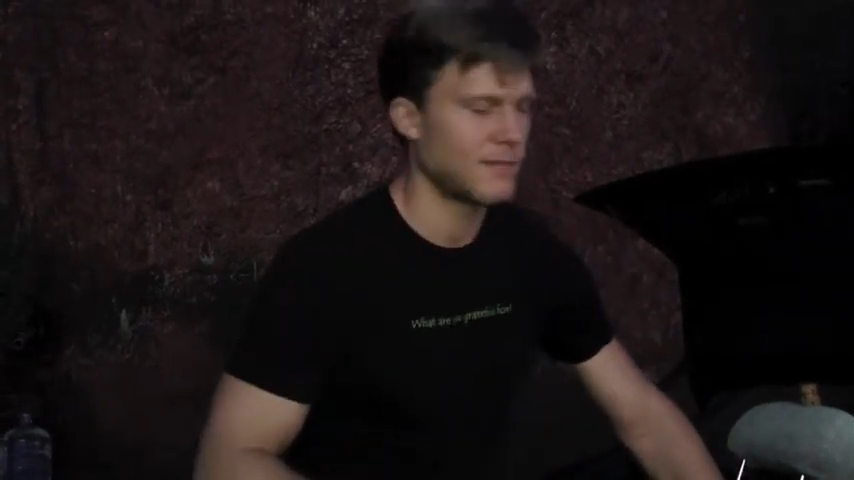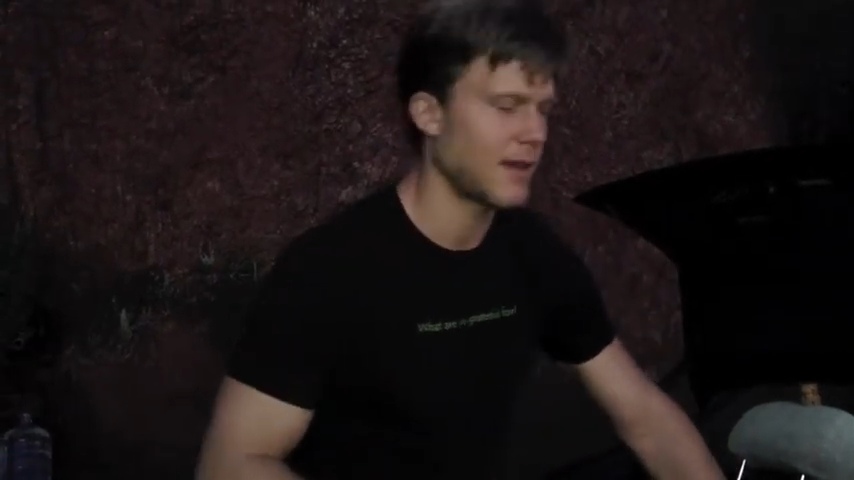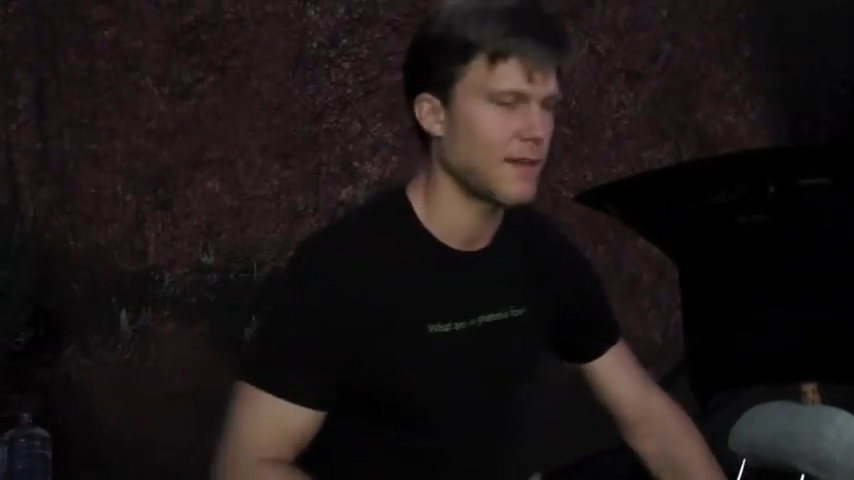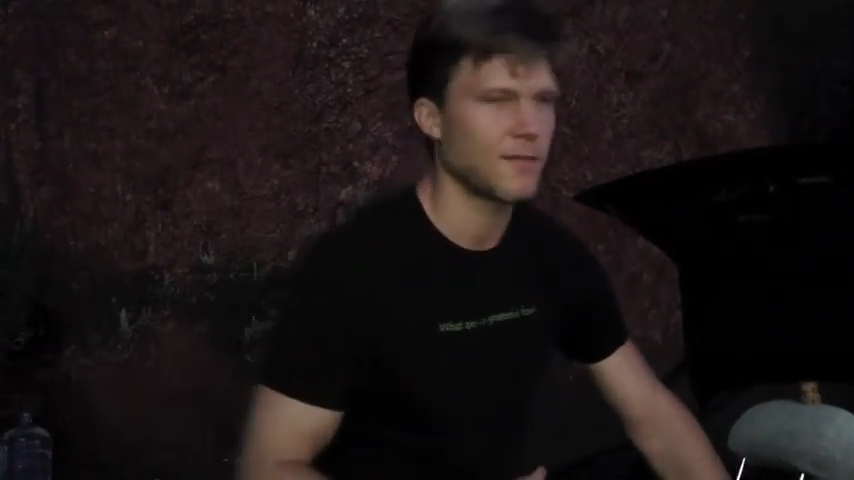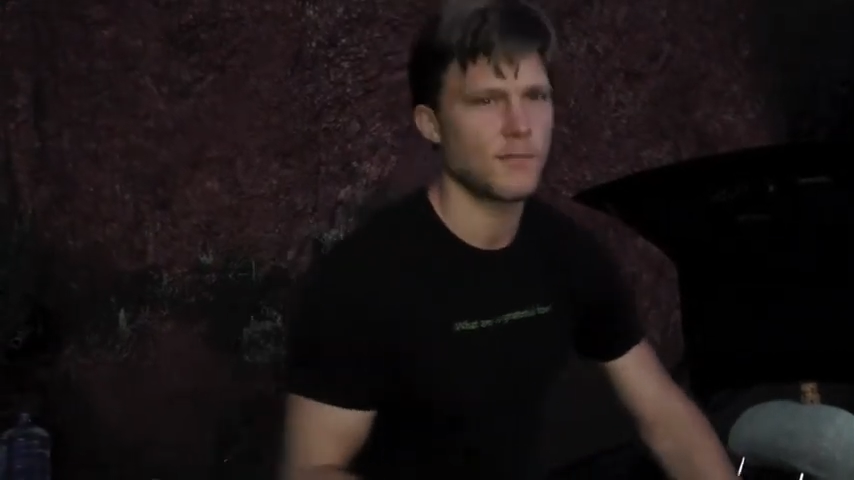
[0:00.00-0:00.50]

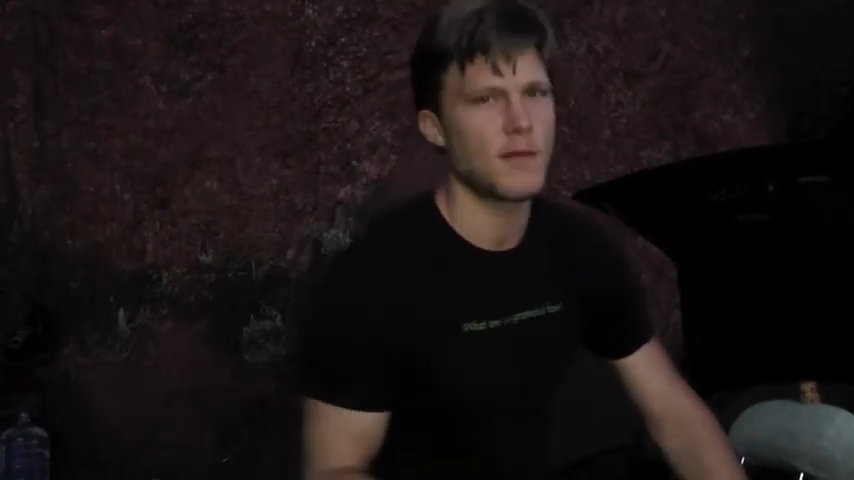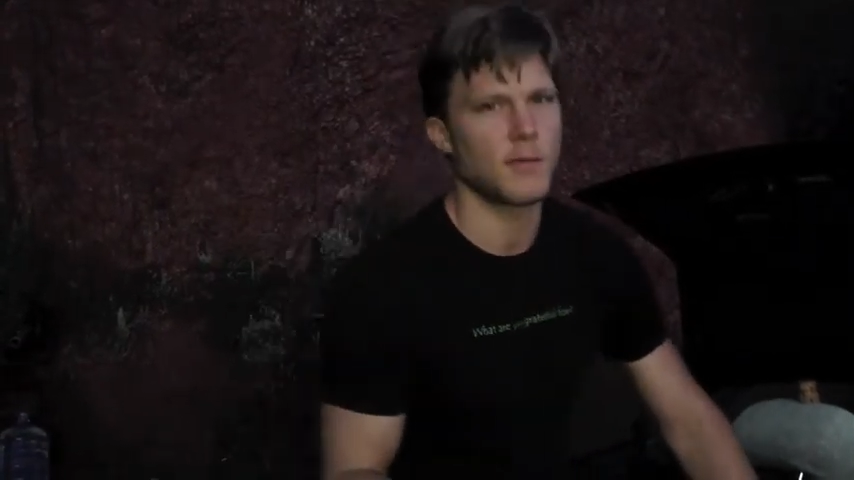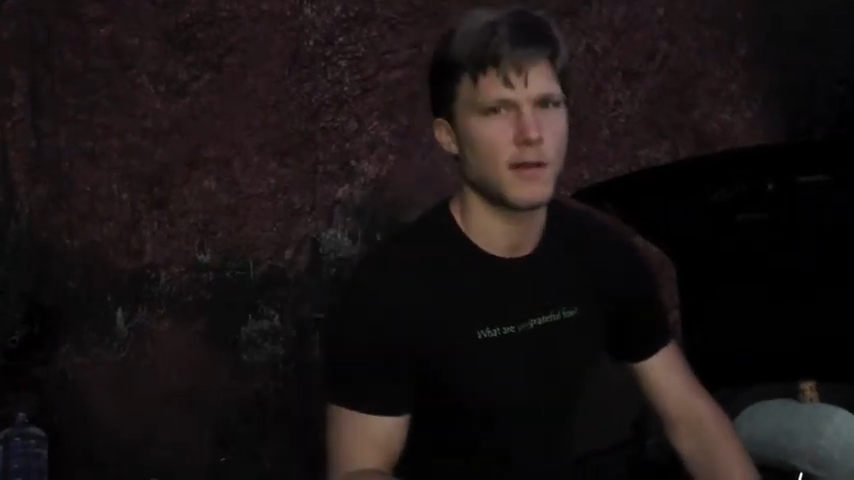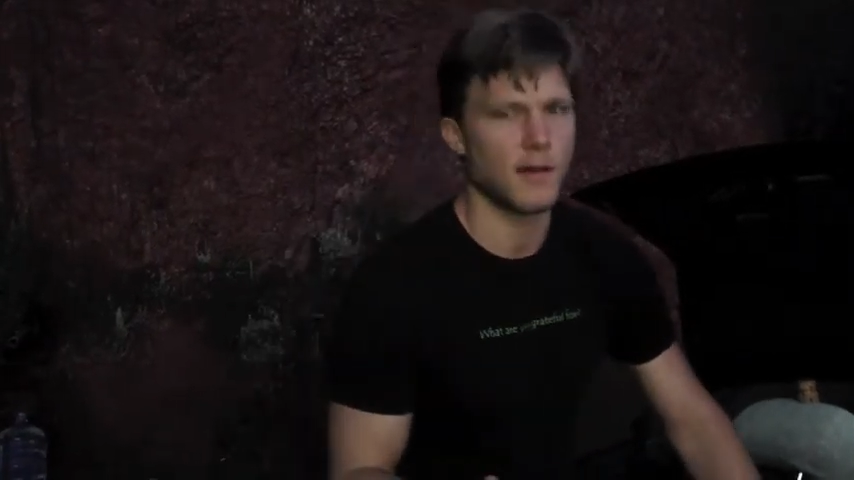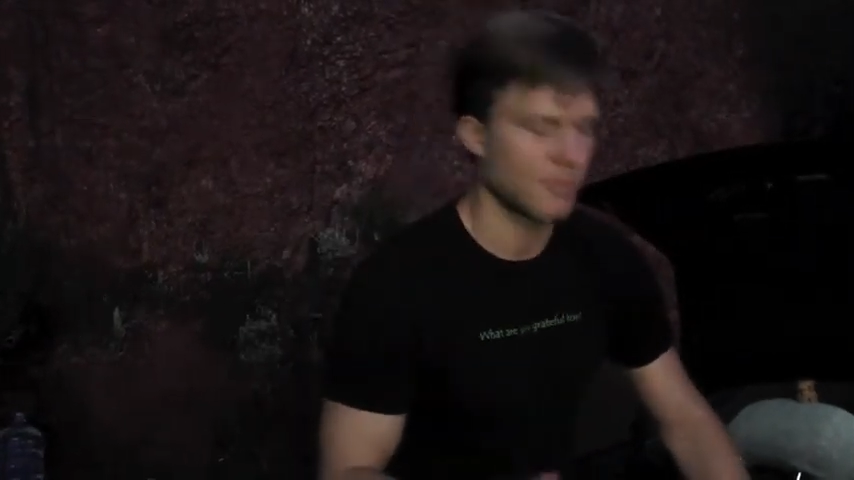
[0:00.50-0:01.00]
that
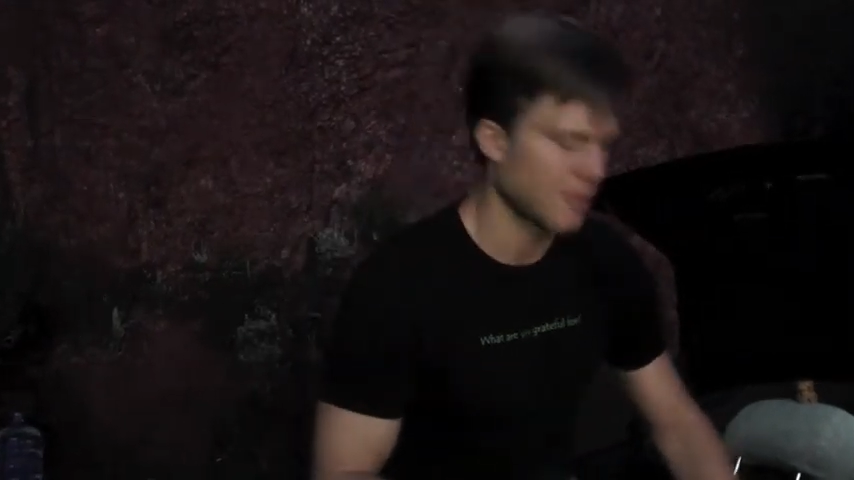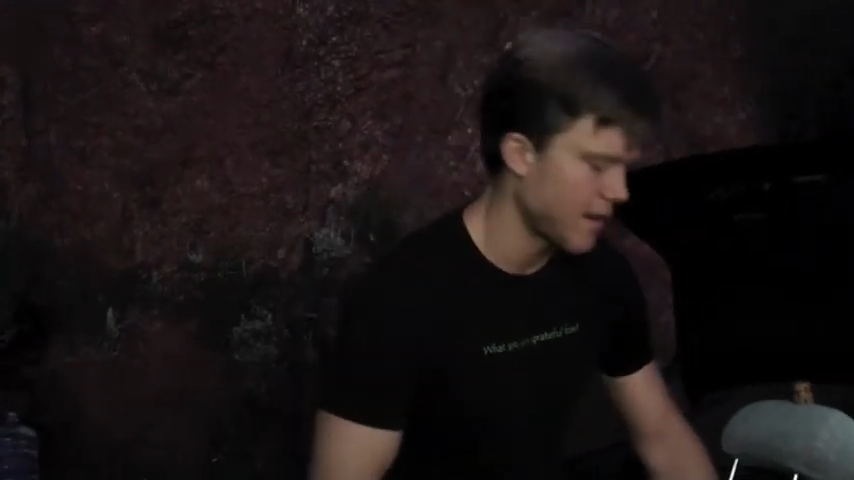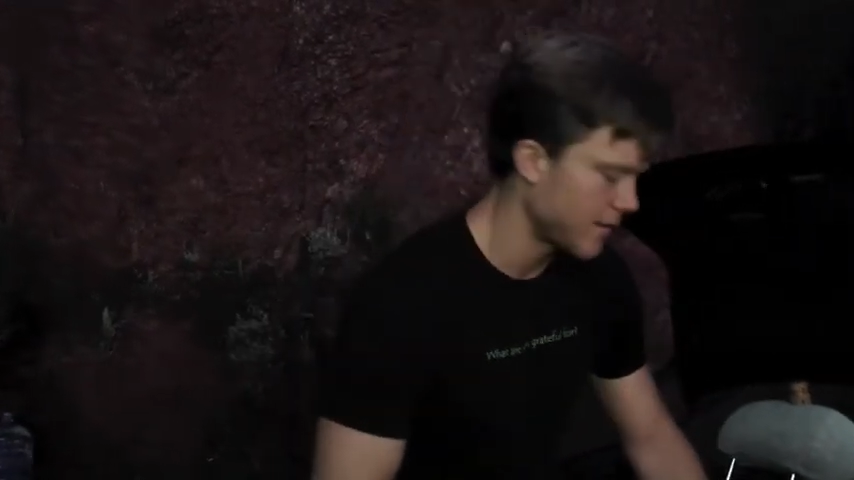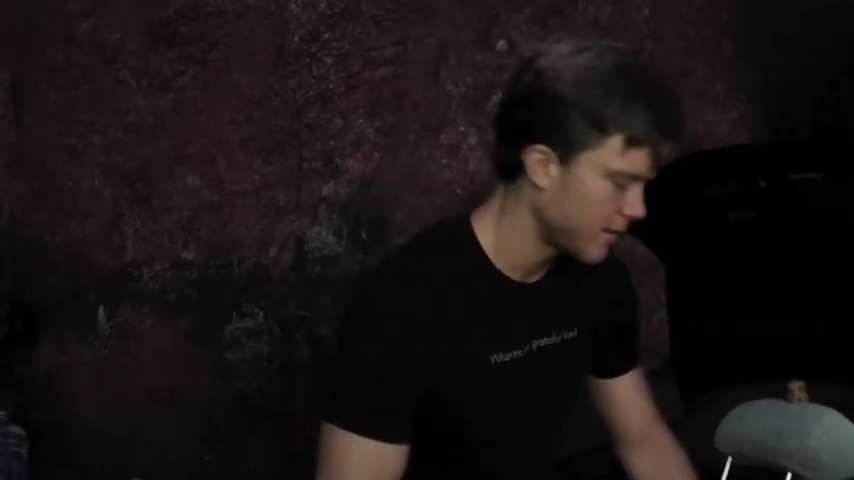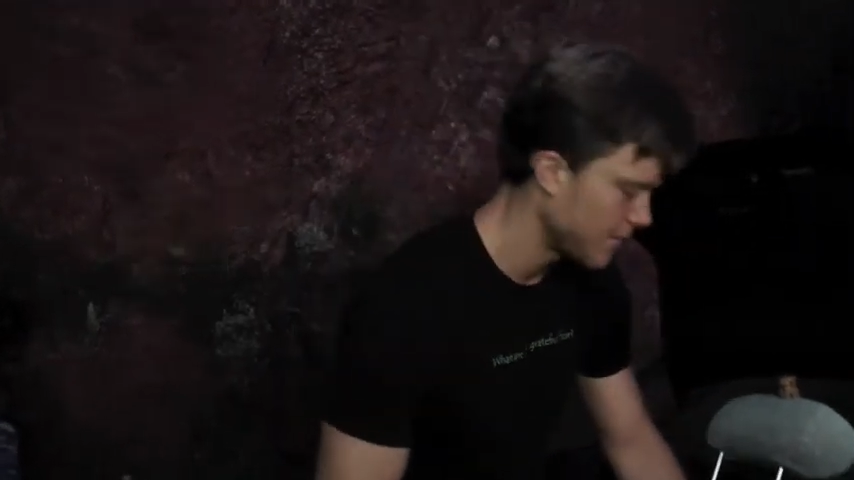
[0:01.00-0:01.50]
maybe not
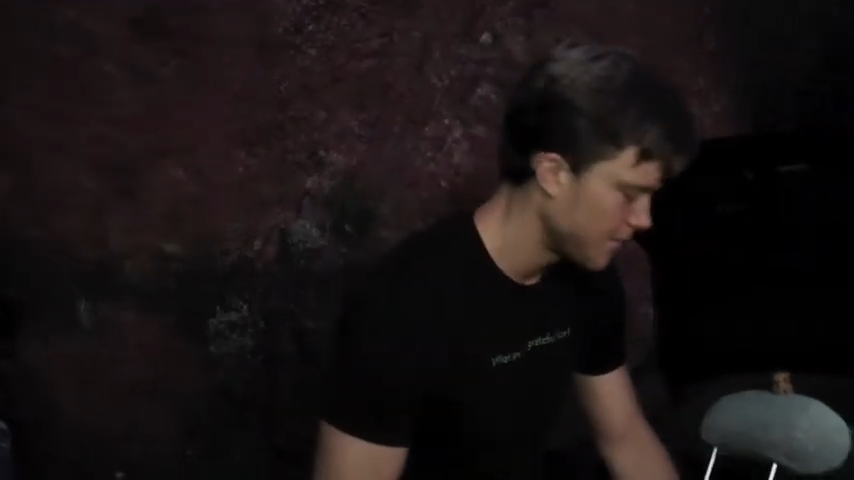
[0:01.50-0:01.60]
brass.